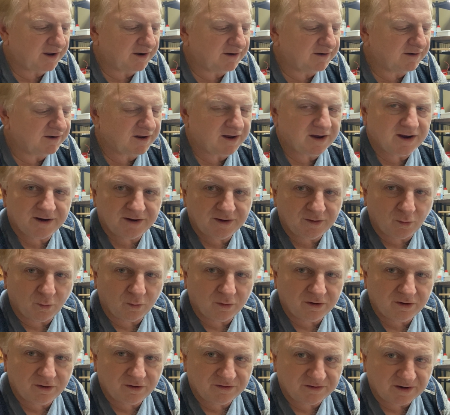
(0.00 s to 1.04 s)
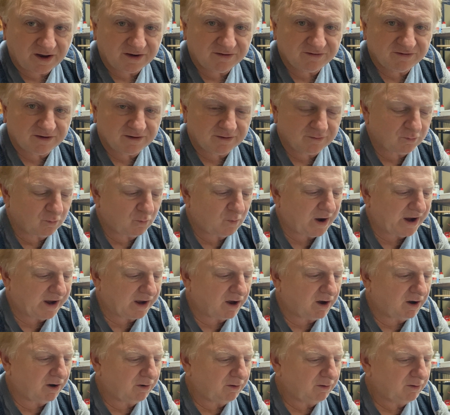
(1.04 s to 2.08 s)
and you touch it,
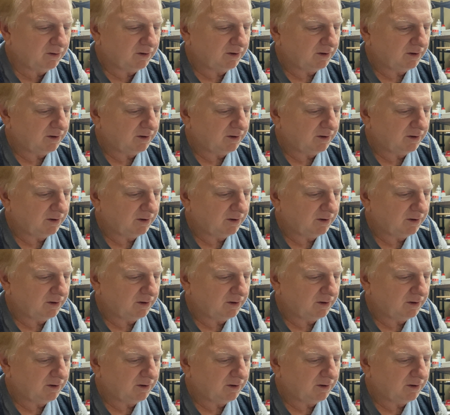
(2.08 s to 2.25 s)
wacko.